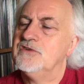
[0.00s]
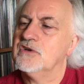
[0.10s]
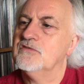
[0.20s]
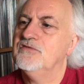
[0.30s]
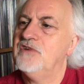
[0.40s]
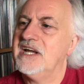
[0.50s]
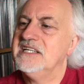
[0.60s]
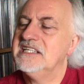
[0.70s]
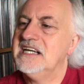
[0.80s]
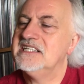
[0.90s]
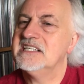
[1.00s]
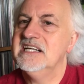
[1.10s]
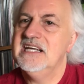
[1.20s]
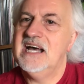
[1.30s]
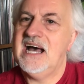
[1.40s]
if you can find it
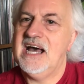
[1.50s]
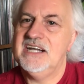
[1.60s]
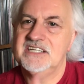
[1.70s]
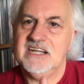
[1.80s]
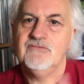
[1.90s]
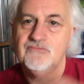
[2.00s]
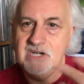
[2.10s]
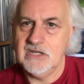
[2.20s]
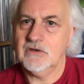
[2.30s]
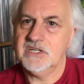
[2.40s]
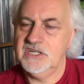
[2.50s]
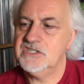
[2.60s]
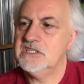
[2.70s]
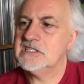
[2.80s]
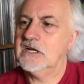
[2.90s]
and in really good
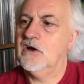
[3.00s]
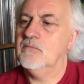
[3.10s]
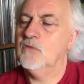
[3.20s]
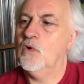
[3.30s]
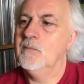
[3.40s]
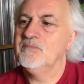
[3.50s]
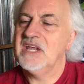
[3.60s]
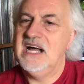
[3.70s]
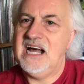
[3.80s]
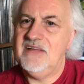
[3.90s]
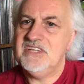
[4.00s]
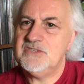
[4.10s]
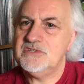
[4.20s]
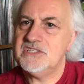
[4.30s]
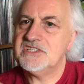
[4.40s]
condition it's a lot more and um,
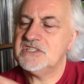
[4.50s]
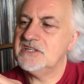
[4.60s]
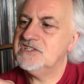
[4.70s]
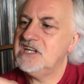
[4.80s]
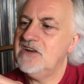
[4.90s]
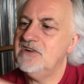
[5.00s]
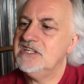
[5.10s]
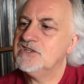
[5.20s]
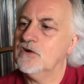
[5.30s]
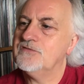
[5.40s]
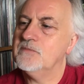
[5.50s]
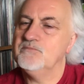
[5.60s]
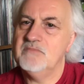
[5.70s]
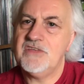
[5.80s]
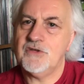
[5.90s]
this was a, a series of
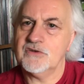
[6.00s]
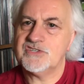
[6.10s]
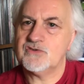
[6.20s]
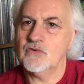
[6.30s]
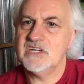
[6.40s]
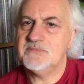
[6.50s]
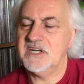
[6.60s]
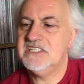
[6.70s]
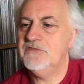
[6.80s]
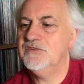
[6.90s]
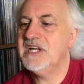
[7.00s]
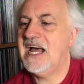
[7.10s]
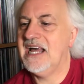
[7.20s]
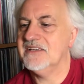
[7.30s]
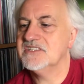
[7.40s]
mythos stories by different
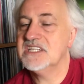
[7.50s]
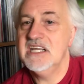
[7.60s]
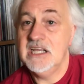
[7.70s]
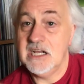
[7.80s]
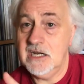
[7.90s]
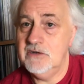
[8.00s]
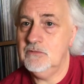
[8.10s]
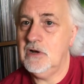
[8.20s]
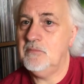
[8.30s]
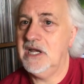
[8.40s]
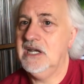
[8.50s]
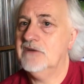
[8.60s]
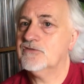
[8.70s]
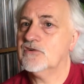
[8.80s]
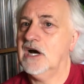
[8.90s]
hands including one by
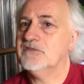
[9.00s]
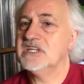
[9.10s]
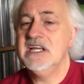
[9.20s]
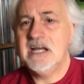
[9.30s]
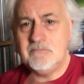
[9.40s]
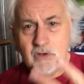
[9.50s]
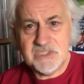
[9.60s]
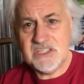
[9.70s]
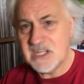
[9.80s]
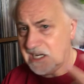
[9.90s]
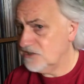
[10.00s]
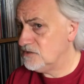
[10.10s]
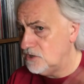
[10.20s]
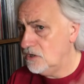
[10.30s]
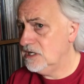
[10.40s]
lovecraft and mostly the guys
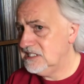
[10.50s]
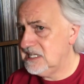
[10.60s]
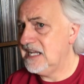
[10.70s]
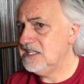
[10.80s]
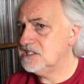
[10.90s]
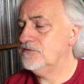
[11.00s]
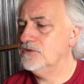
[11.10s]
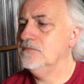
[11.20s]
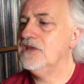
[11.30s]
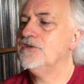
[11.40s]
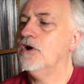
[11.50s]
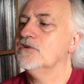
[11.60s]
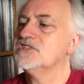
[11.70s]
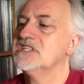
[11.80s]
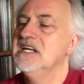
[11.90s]
from the early days of the
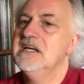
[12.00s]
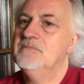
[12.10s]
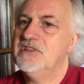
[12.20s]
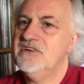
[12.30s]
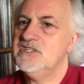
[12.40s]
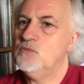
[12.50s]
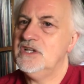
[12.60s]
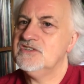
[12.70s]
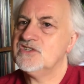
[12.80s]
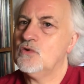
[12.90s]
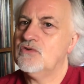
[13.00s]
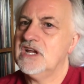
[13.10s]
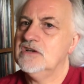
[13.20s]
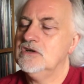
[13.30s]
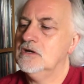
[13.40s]
mythos but there is one
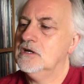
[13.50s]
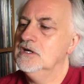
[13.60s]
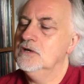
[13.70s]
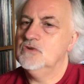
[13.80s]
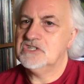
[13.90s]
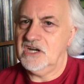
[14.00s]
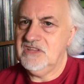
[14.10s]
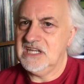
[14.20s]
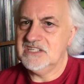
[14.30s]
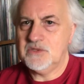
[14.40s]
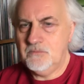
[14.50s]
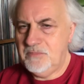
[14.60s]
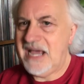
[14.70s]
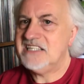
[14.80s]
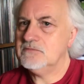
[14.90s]
story in here which i think is the
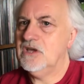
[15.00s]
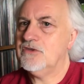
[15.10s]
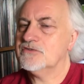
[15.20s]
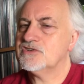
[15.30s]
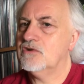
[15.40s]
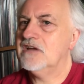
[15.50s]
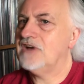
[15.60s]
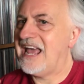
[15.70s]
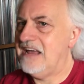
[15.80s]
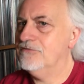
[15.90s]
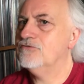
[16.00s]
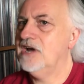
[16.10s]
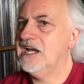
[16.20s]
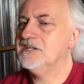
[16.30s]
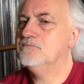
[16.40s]
best mythos story i've ever
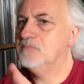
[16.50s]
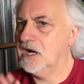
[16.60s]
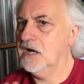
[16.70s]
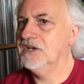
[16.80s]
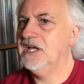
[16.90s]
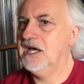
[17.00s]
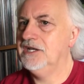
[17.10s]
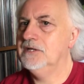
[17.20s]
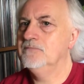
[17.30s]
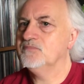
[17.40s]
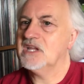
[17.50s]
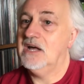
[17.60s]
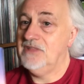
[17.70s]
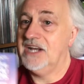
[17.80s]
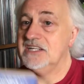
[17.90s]
read bar none
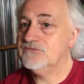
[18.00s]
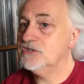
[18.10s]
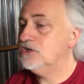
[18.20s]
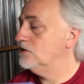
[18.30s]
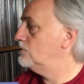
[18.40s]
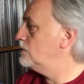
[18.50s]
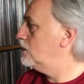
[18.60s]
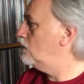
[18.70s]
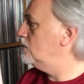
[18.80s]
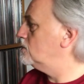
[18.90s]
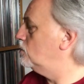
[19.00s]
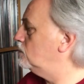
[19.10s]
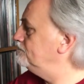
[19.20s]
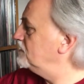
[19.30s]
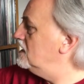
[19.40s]
and that is return of the
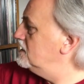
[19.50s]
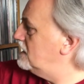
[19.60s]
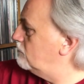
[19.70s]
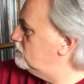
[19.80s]
lloigor now